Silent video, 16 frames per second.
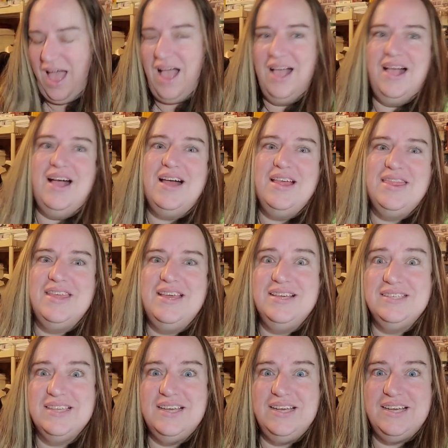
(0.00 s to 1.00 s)
I got
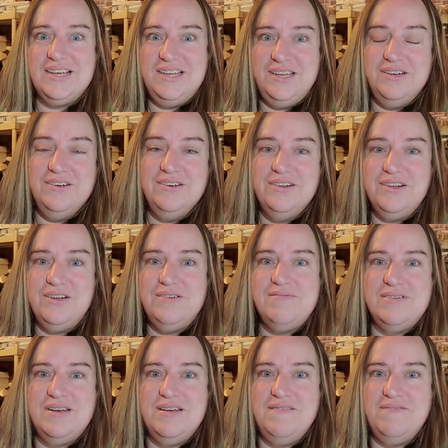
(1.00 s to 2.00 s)
these like a year ago
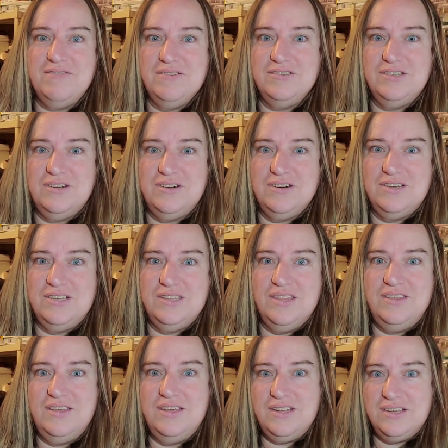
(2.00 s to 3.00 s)
when I first
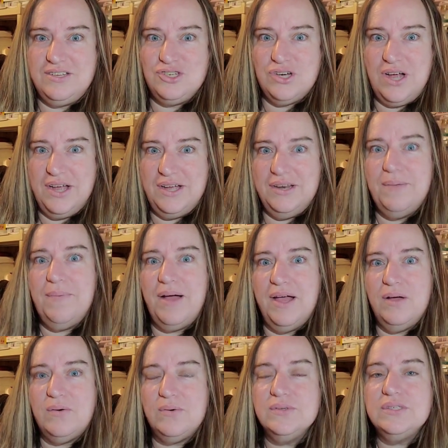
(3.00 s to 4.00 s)
started like trying to
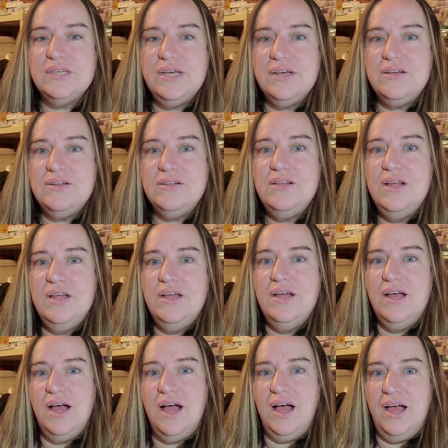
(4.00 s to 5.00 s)
buy wholesale.
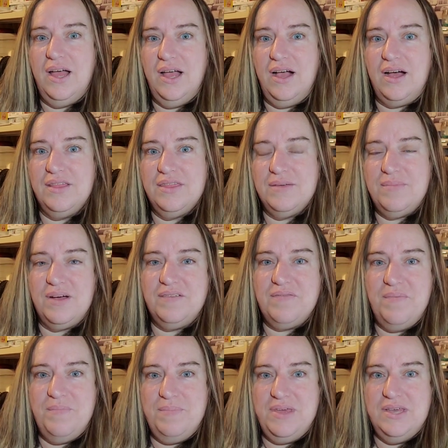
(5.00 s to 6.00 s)
I got them
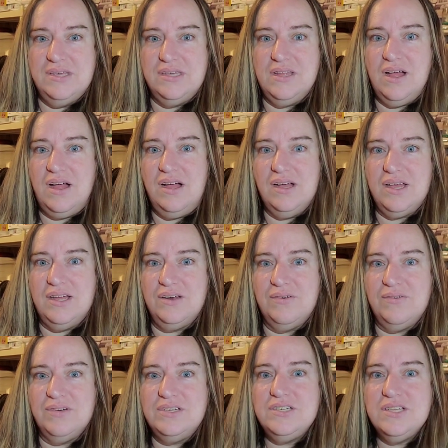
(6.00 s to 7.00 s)
off of B-Stock and
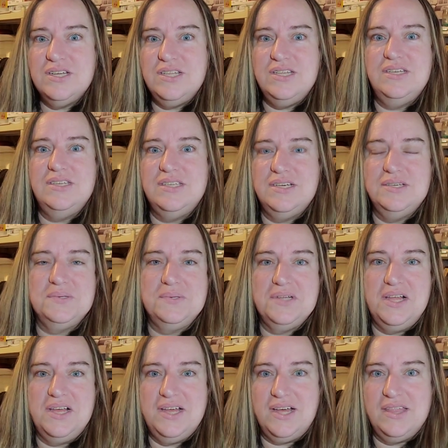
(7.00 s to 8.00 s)
originally these things were
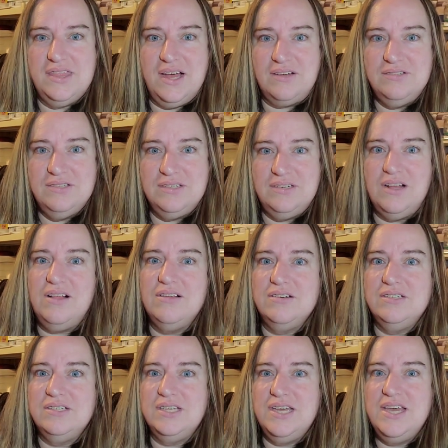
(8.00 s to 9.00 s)
like a thousand
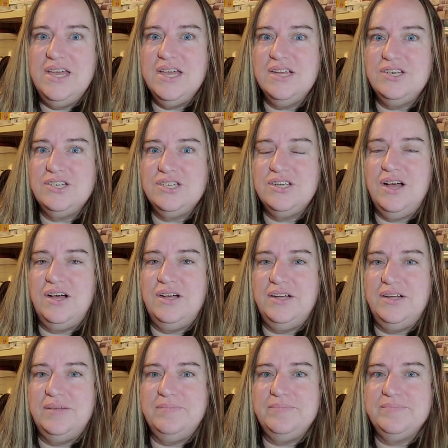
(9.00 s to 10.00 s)
dollars each.
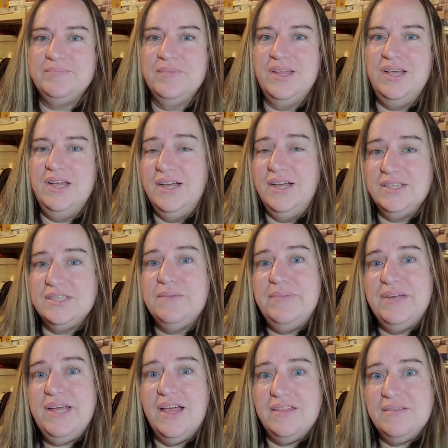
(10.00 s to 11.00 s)
Um,
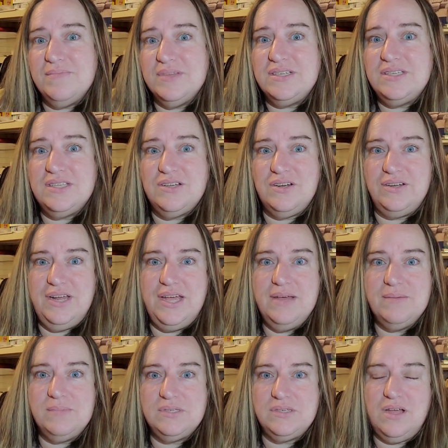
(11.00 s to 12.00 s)
somebody had them listed on
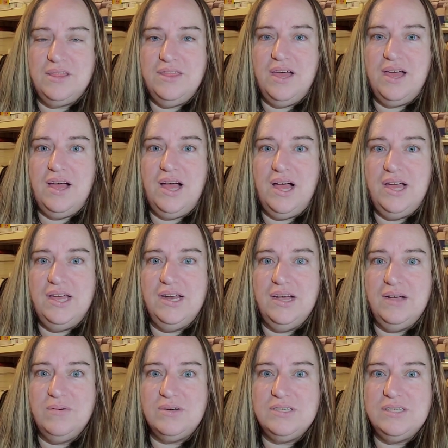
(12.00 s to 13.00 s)
Amazon that high and
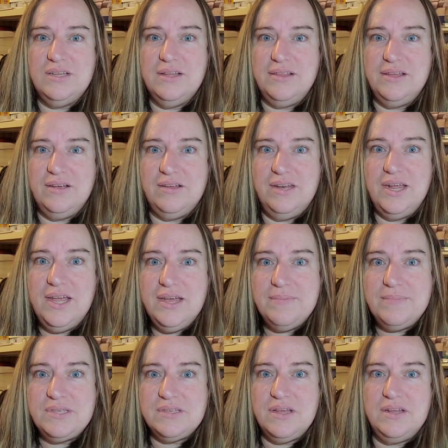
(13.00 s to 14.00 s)
I was selling on
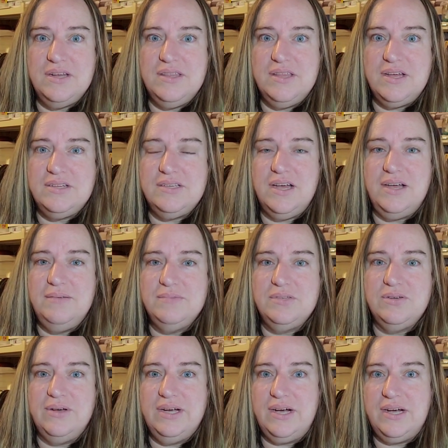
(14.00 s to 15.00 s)
Amazon at that time
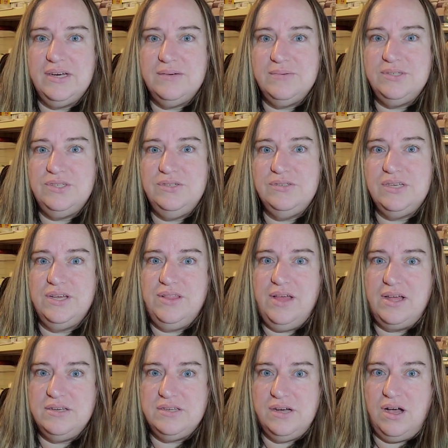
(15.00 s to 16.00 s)
so I kind of was using
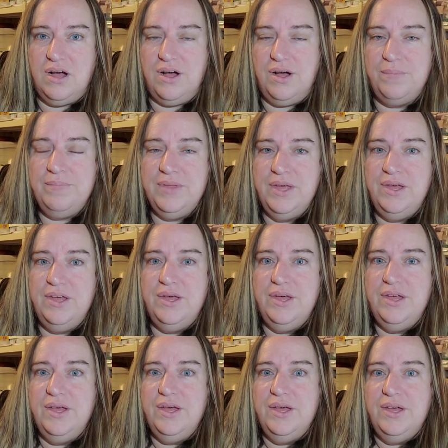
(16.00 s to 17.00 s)
that to comp.
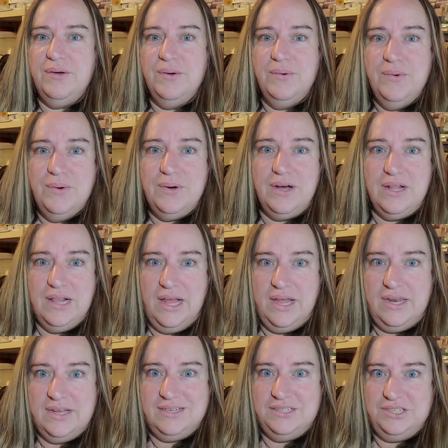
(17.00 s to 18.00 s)
Well, I
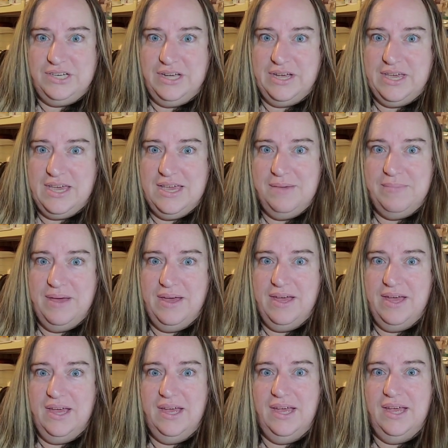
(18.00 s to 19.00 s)
didn't check
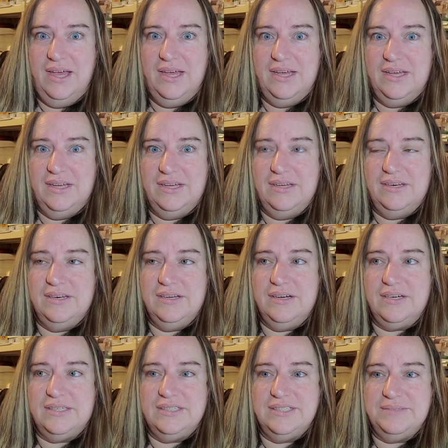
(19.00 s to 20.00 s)
eBay and
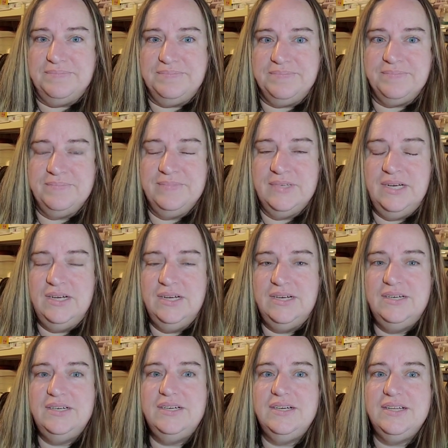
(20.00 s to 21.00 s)
um,
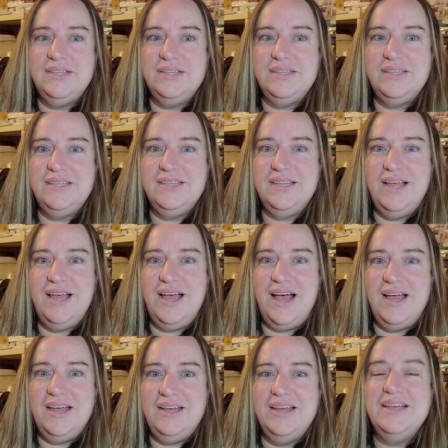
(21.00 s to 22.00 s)

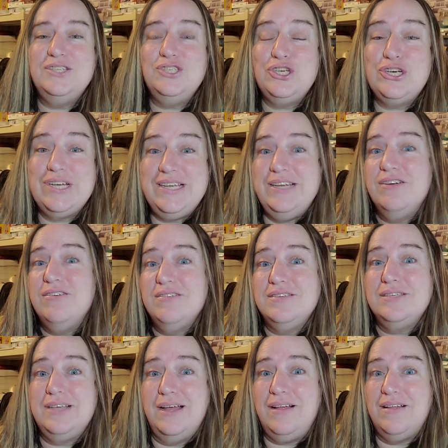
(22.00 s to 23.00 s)
I it took a year to
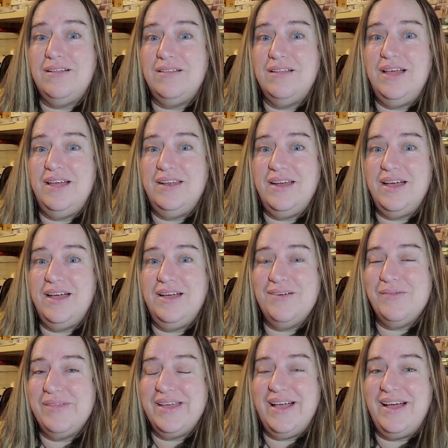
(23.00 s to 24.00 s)
sell and I
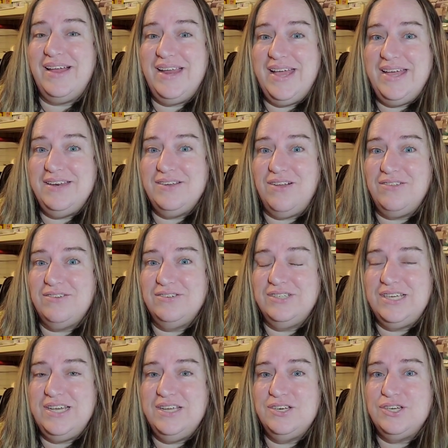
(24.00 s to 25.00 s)
only got
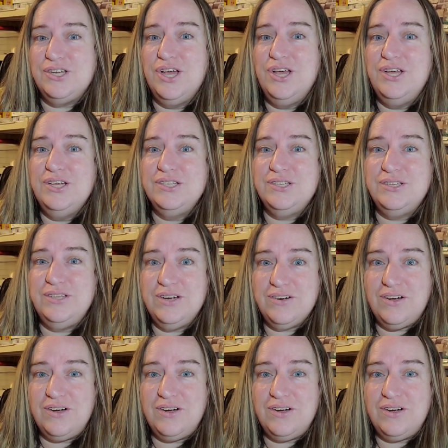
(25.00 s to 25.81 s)
$8 each. So there